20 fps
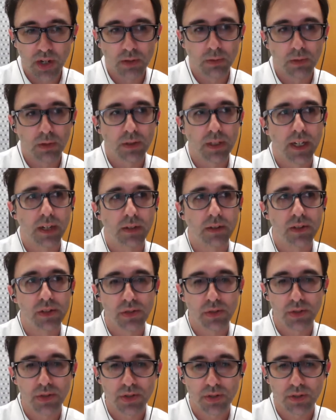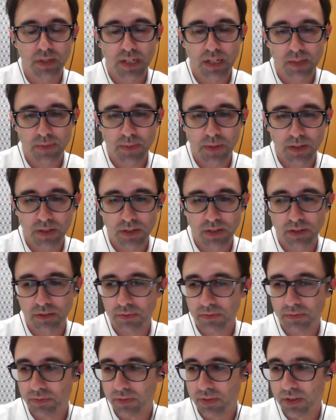to roll out a social aspect
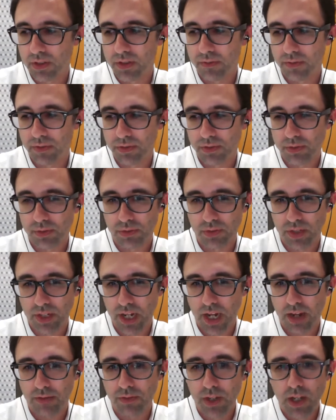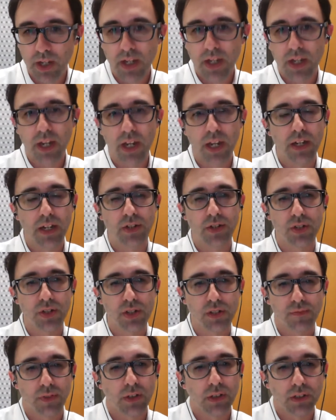of the different tools they have, and it
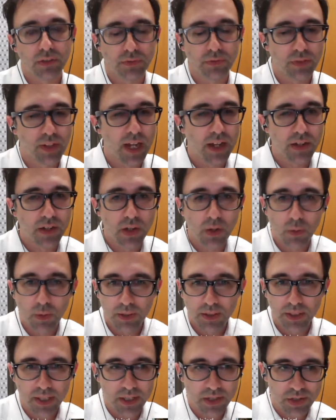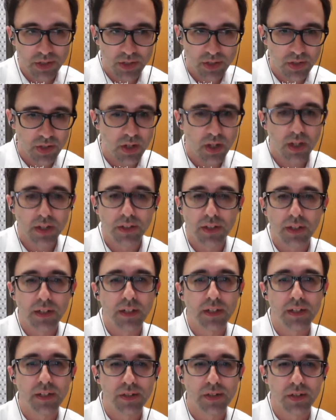just falls flat. No one catches on, and
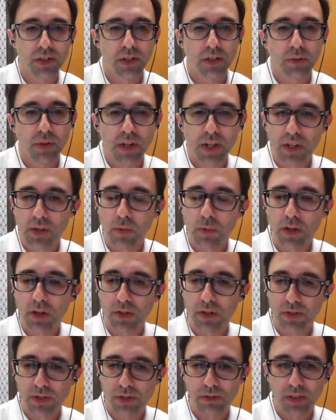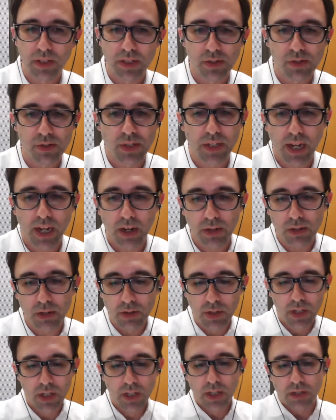it doesn't go anywhere. So like you said, how do you
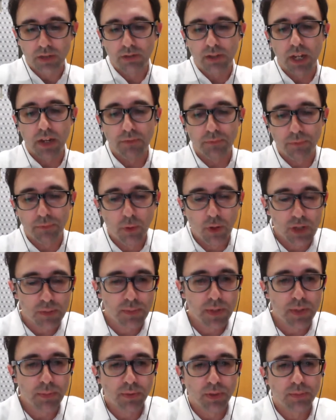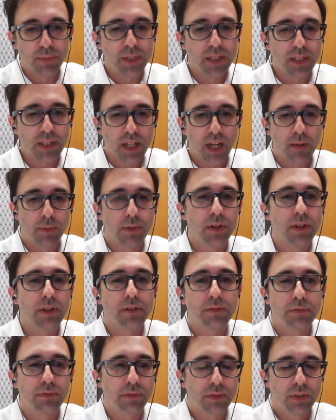can't force people to be collaborative.